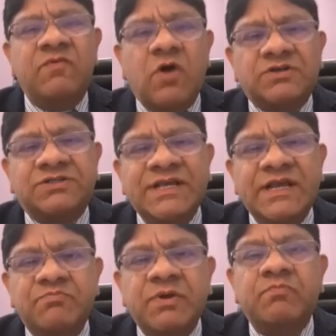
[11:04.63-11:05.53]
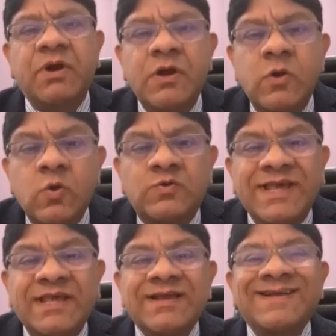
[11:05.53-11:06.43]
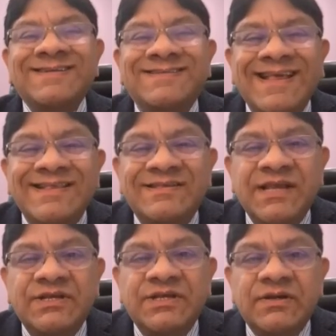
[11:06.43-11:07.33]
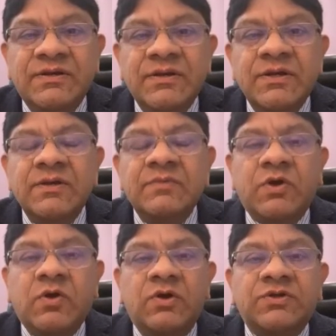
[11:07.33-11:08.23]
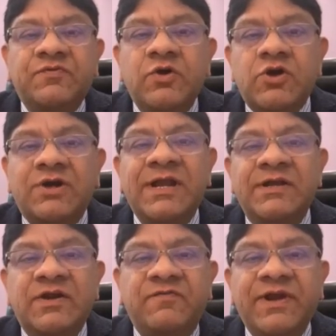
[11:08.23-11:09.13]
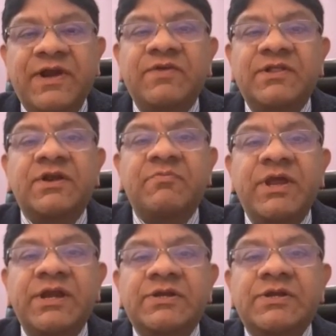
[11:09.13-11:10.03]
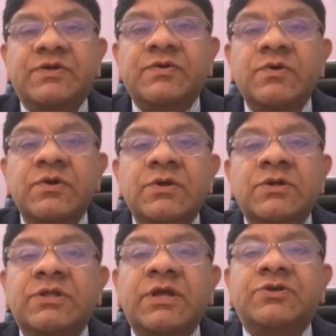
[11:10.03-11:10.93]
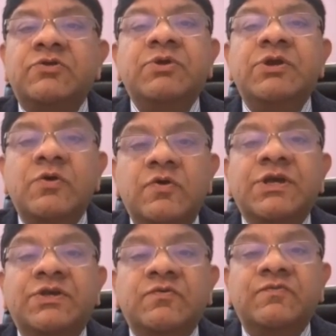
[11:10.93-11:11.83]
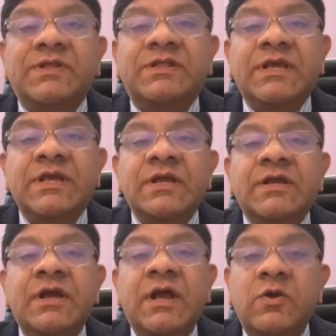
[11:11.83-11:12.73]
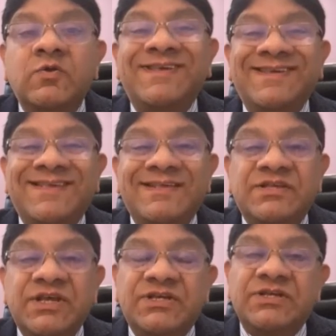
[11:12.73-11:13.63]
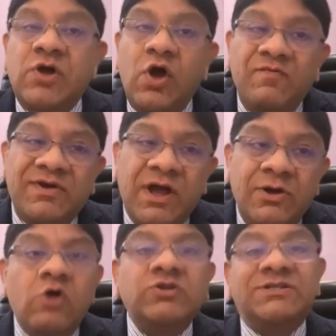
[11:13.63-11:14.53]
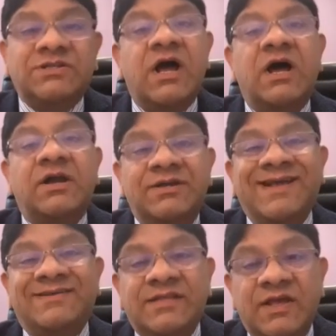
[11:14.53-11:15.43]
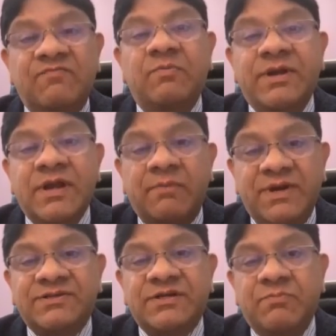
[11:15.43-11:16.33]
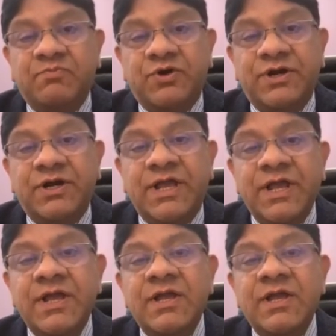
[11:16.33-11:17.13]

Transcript: not seen people losing sensation, because if you're not interfering with the remaining tissue, there should be no issue with the losing sensations. However, along the scar, yes, there will be numbness temporarily.